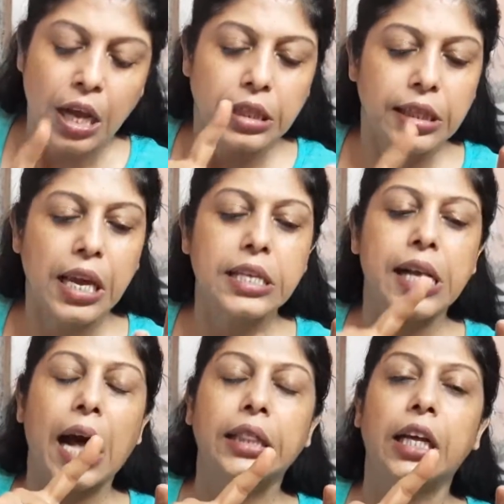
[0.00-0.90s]
These
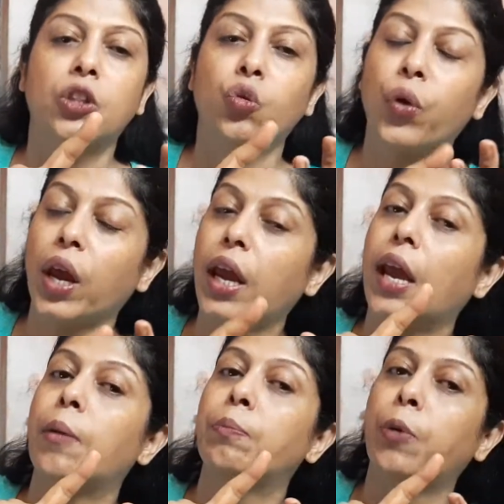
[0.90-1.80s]
are the three
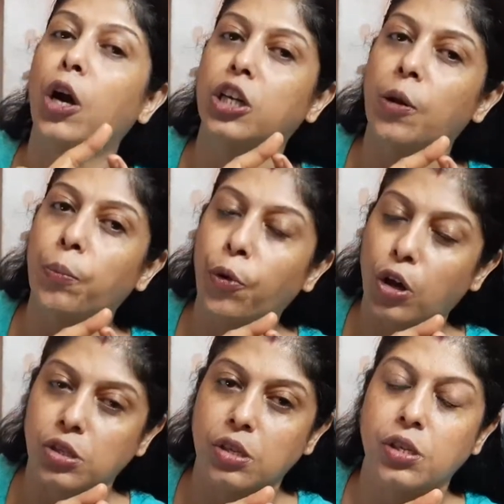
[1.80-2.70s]
important
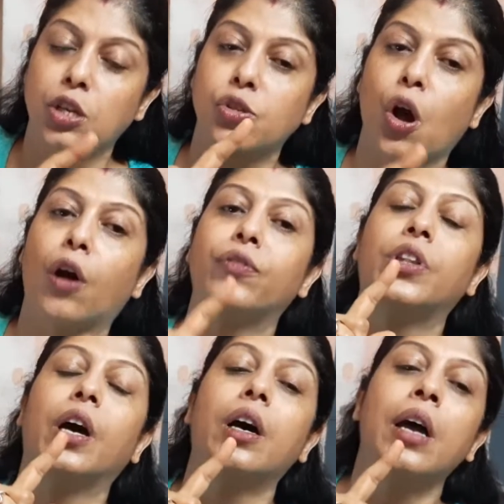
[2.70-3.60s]
processes of
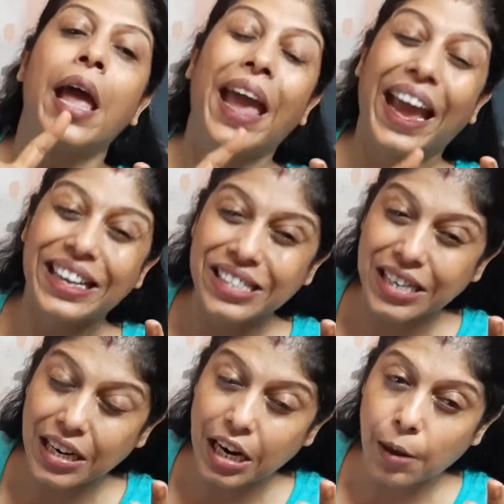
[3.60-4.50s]
the
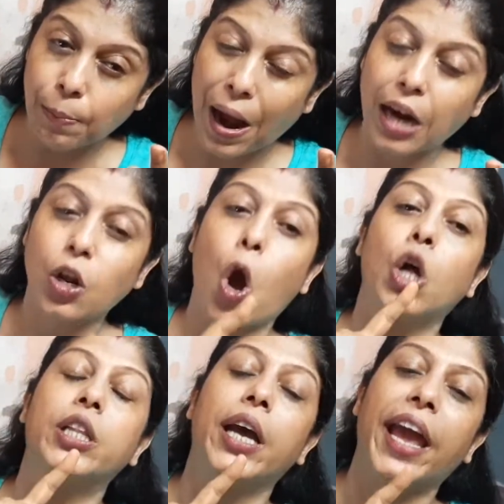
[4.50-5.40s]
external part
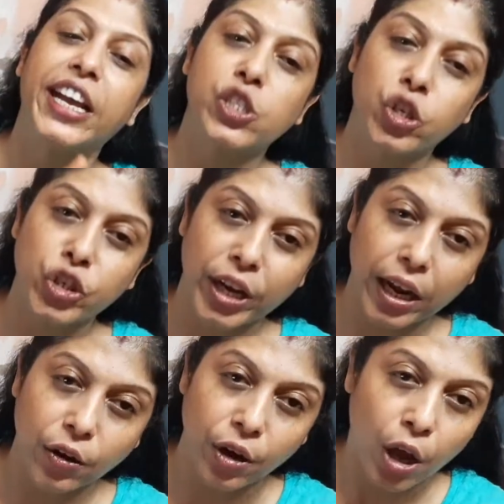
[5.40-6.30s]
or the
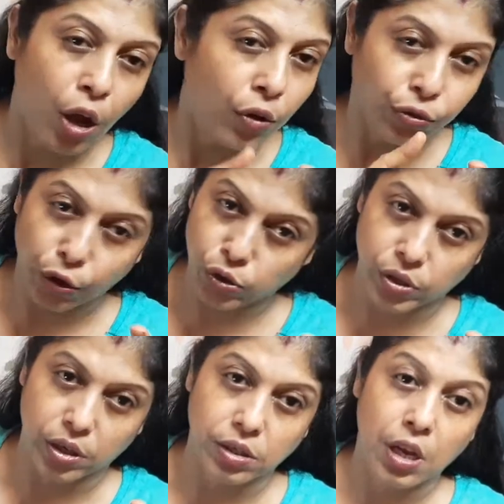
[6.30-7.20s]
exogenic
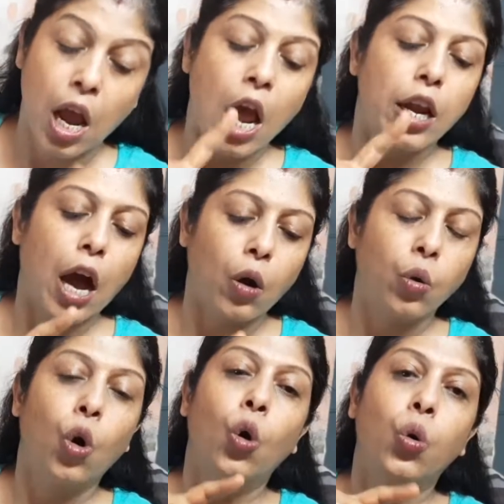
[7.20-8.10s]
forces.
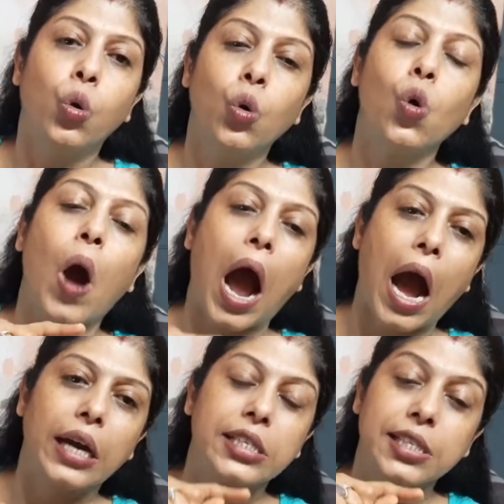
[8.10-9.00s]
Now, who
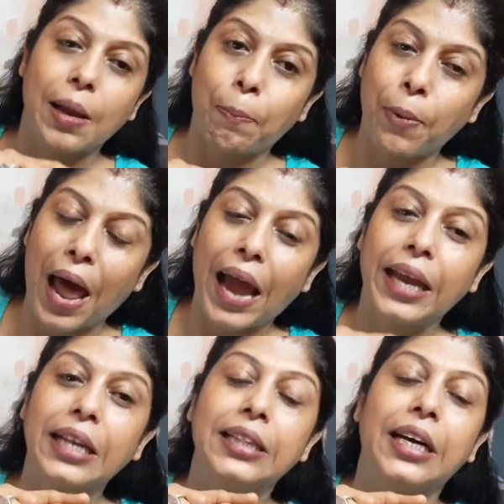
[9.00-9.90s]
are
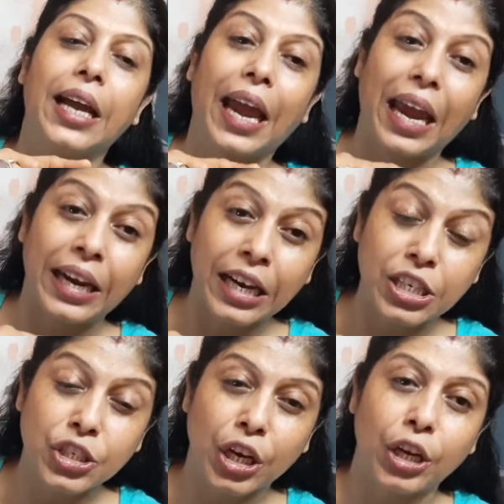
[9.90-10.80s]
supplying the
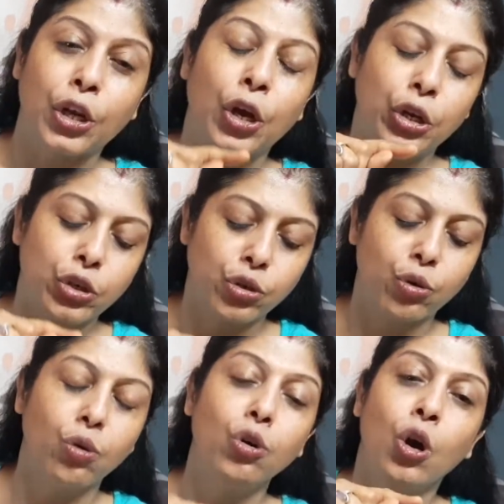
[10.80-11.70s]
energy
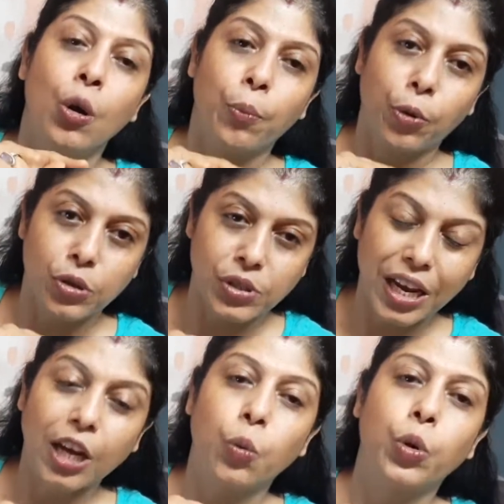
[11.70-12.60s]
to
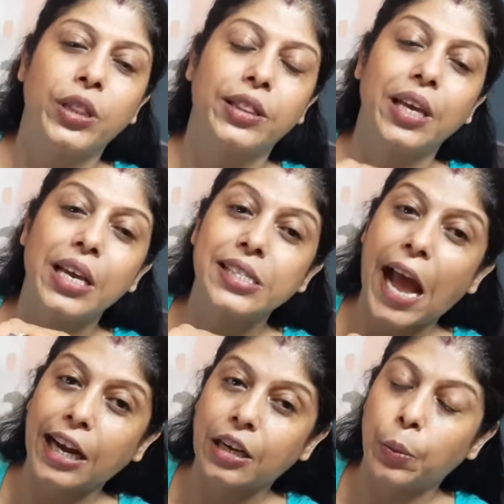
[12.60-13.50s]
proceed with these
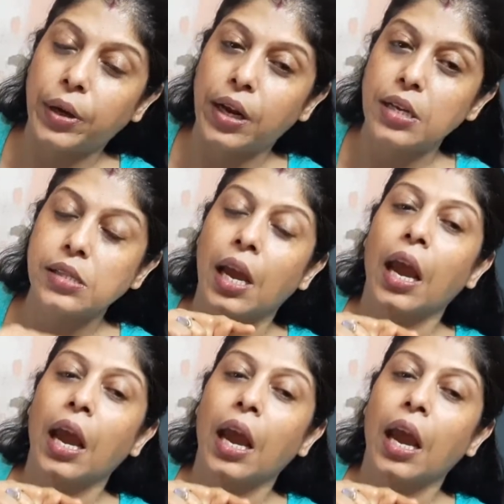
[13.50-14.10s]
activities?